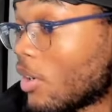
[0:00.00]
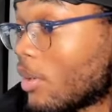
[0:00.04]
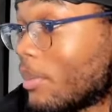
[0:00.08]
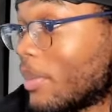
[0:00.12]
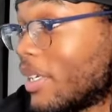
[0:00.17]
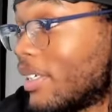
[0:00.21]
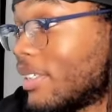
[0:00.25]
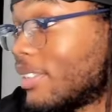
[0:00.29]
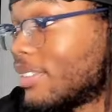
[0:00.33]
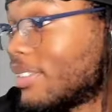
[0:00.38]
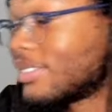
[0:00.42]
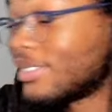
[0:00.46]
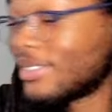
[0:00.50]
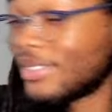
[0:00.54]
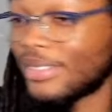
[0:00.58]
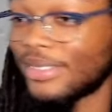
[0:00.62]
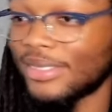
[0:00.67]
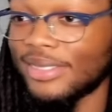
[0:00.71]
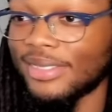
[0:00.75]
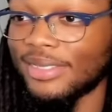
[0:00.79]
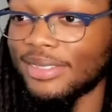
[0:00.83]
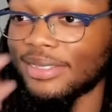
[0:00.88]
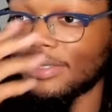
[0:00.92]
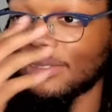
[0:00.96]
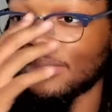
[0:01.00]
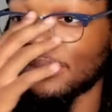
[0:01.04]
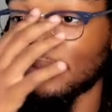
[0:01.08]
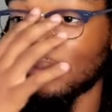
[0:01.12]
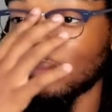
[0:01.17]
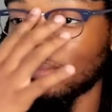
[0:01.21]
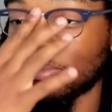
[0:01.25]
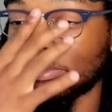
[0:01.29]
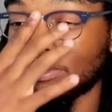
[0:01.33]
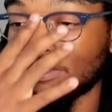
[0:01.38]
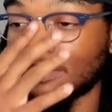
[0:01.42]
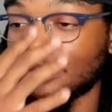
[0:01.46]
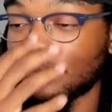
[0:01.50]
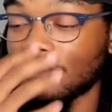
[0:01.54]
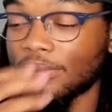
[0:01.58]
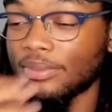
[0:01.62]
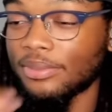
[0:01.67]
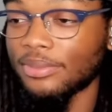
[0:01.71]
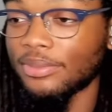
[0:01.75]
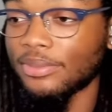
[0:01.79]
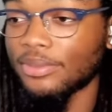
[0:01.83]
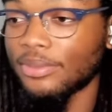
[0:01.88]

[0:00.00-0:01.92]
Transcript: man. Chasing shit down like a block